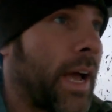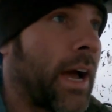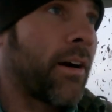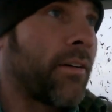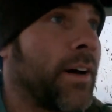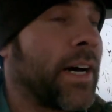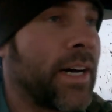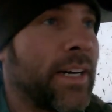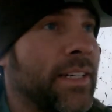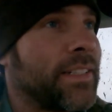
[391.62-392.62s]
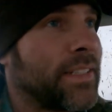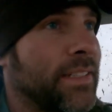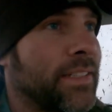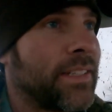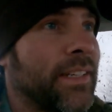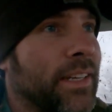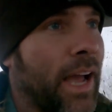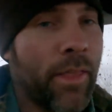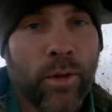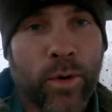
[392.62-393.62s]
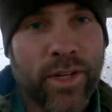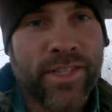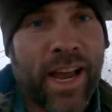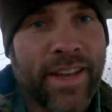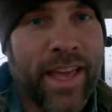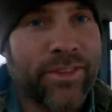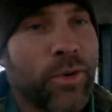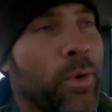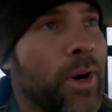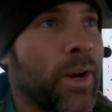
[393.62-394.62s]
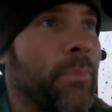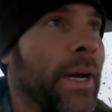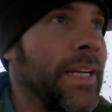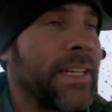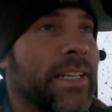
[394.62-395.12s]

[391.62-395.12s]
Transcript: how the Lord designed that to work. But